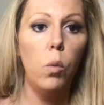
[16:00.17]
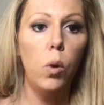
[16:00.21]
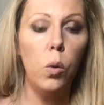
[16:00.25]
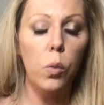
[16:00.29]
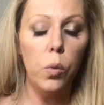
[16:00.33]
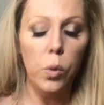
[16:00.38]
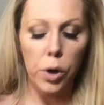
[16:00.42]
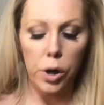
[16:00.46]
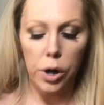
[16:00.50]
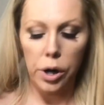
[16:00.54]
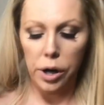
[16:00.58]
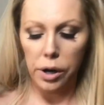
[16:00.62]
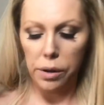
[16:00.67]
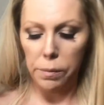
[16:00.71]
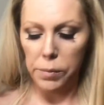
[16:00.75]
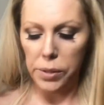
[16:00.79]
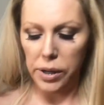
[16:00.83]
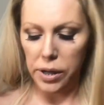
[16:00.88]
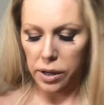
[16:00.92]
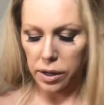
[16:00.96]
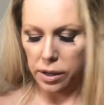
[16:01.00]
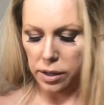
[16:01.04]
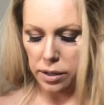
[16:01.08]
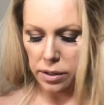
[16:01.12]
will work,
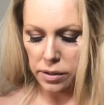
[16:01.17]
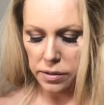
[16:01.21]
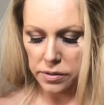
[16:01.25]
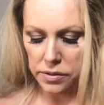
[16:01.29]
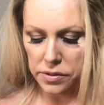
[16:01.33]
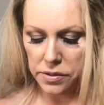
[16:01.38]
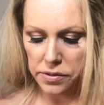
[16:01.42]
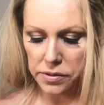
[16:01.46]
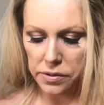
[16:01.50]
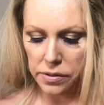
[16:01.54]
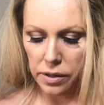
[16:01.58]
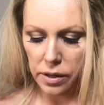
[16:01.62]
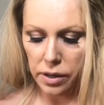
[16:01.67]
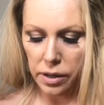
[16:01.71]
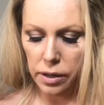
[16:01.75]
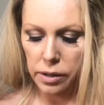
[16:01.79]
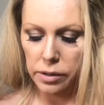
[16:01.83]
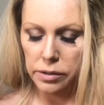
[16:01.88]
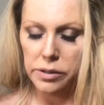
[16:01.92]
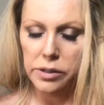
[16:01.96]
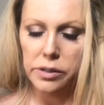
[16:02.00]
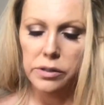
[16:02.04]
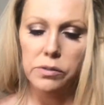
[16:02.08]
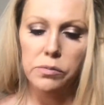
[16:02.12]
because
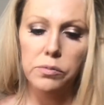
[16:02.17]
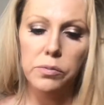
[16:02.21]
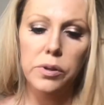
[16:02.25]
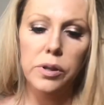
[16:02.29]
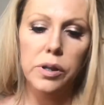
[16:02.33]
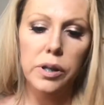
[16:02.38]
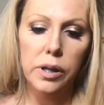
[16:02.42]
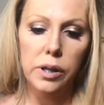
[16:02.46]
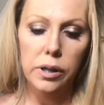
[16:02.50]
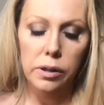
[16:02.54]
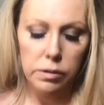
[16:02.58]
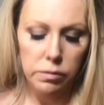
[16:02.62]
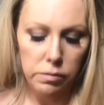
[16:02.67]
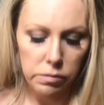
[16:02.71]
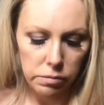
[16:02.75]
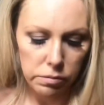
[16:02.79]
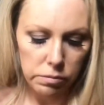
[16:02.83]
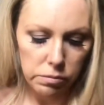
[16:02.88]
I just really